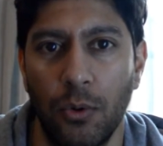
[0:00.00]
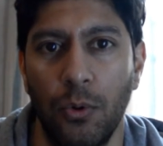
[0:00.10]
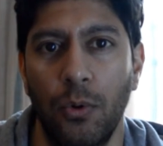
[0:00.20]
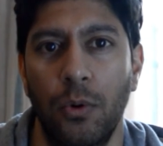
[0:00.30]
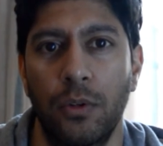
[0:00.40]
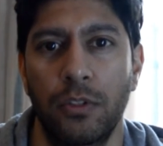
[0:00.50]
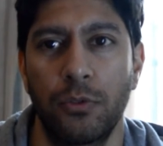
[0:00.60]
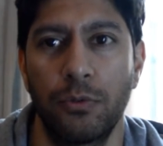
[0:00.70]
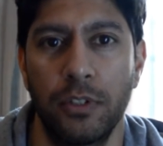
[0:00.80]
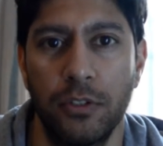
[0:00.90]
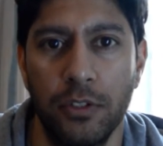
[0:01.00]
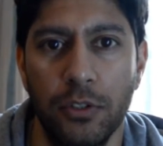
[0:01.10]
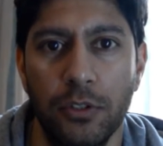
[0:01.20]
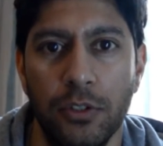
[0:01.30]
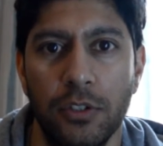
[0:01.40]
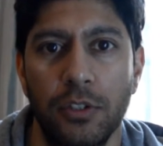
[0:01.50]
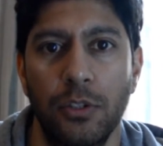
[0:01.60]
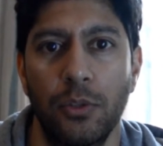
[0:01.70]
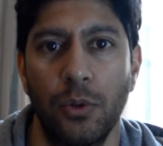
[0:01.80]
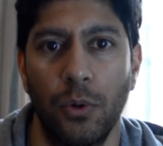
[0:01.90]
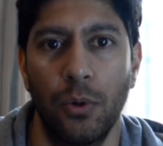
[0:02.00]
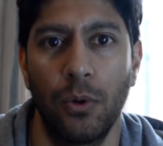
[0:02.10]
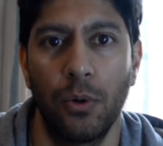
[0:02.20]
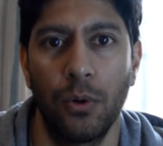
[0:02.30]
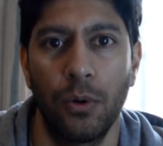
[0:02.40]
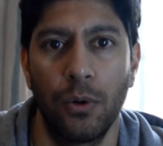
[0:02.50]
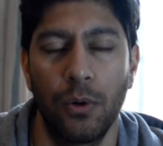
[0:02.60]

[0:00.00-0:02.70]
or to reduce your